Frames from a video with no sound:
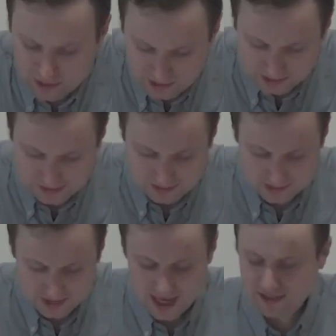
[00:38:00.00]

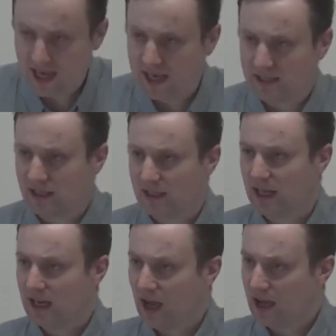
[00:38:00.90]
Cretans, as it is
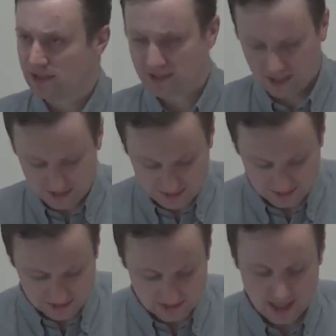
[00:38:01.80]
in, in our
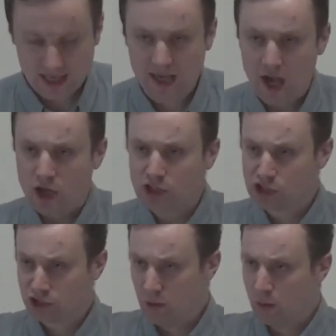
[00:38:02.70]
society today,
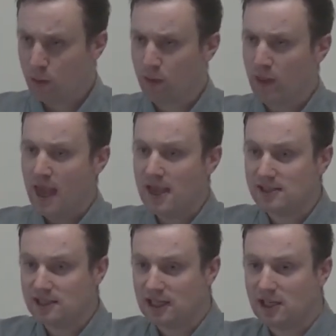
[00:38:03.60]
truth
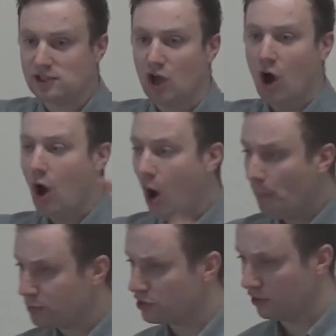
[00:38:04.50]
is seen as
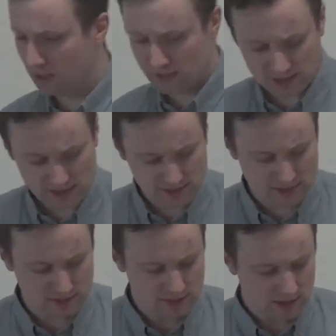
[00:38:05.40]
optional, isn't
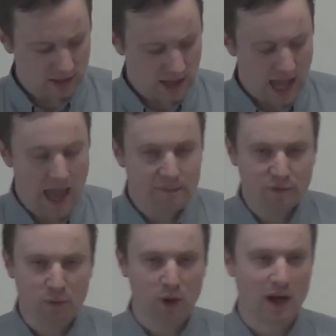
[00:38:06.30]
it?
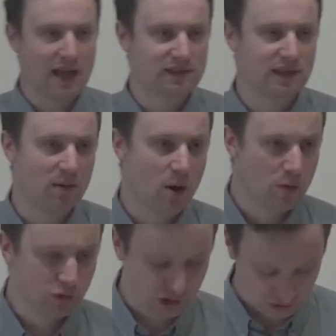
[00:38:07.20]
Everyone has their
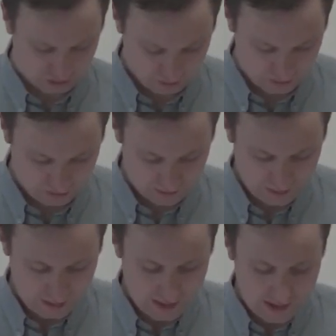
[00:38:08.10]
own truth.